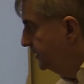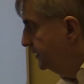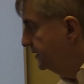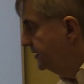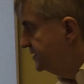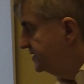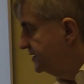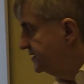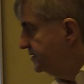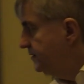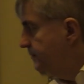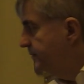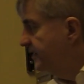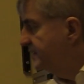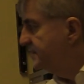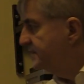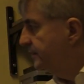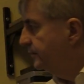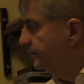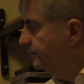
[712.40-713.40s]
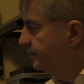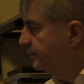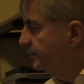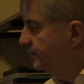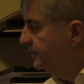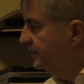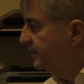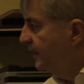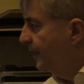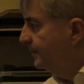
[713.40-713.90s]
This is the
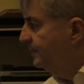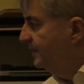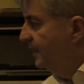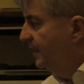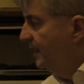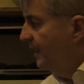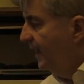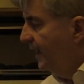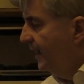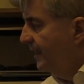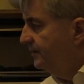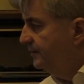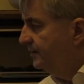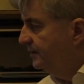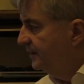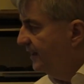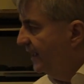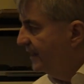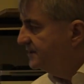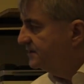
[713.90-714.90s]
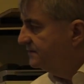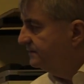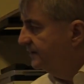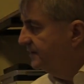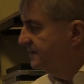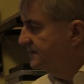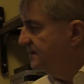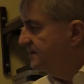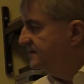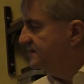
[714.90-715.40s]
persecutory type. And the last
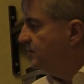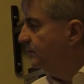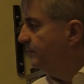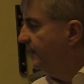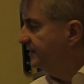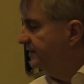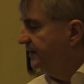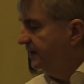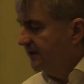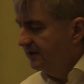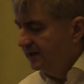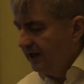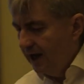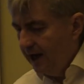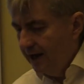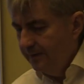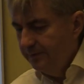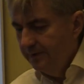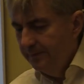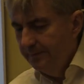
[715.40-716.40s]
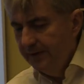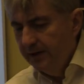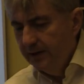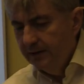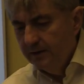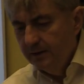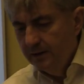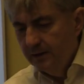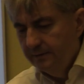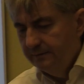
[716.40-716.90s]
one is the somatic type,
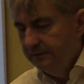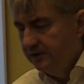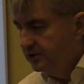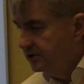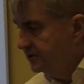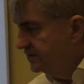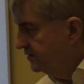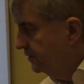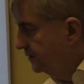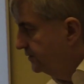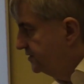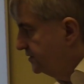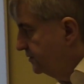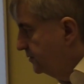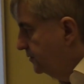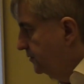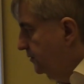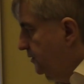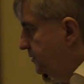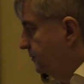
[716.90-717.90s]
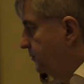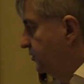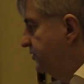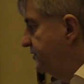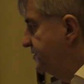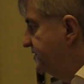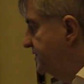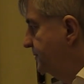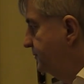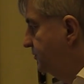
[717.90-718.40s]
which is also called
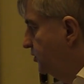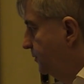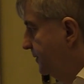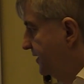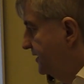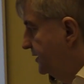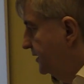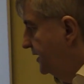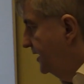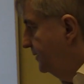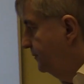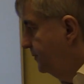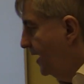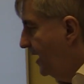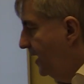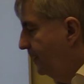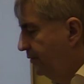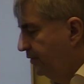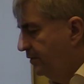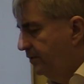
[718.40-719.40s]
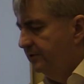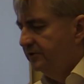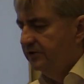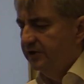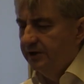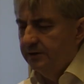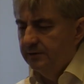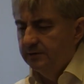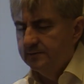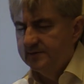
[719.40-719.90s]
monosymptomatic
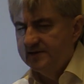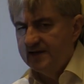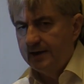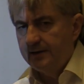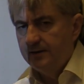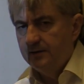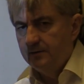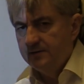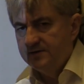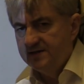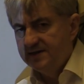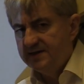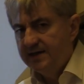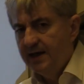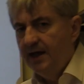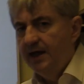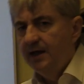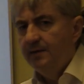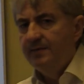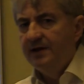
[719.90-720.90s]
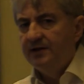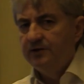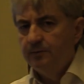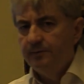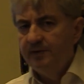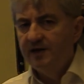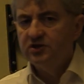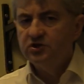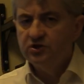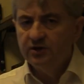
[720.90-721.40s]
hypochondriacal psychosis, when the
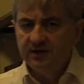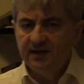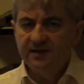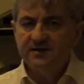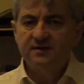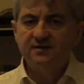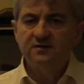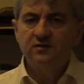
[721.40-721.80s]
patient has a